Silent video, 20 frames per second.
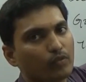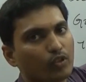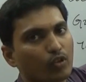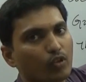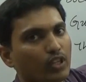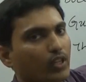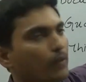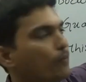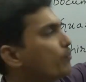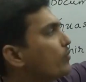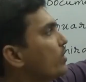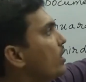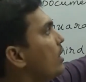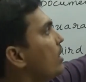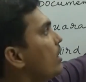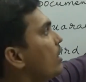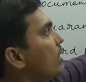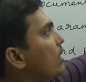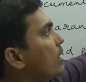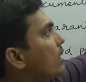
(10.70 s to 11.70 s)
Okay,
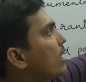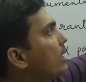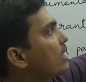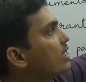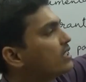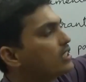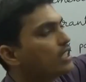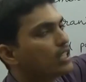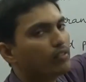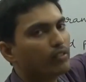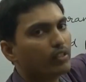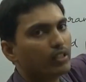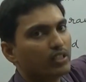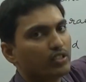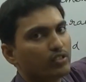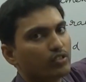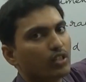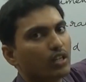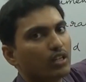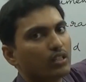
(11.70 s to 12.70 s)
credit delivery
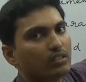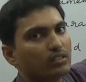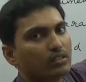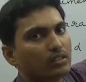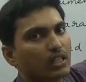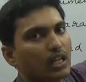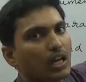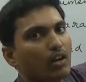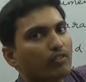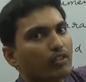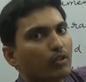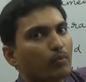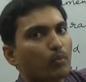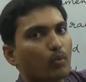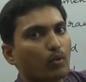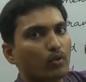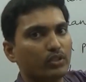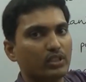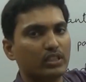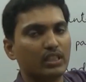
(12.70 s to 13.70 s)
starts after
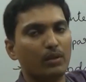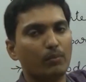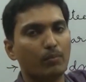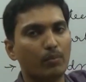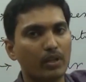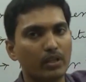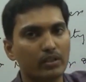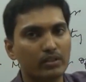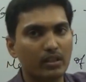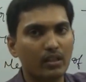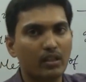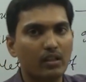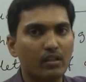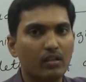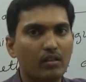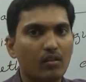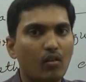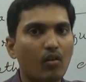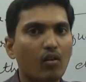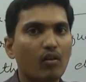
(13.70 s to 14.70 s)
project appraisal
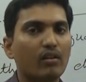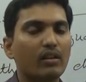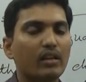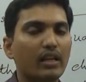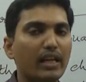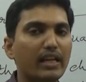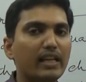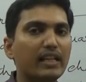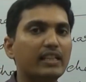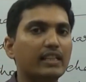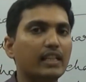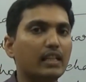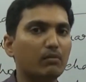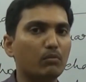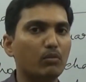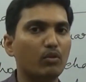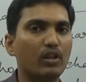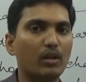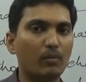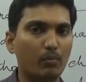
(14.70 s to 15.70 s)
or any
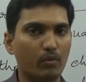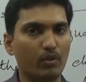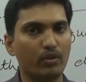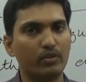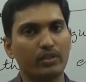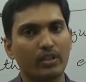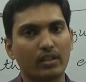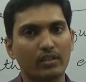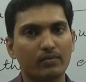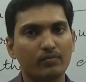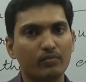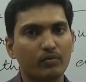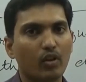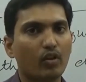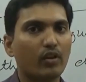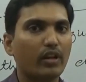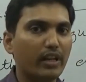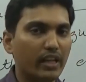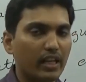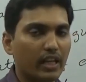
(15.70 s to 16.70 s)
term loan appraisal
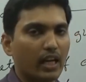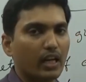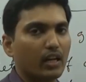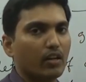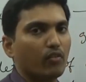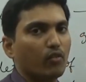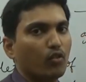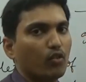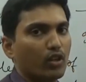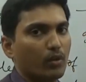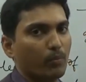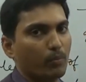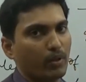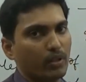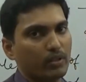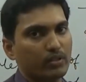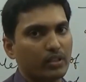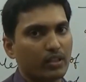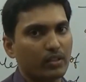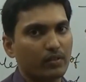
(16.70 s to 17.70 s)
or any kind of loan
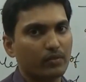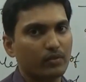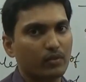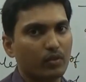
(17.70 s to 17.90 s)
appraisal.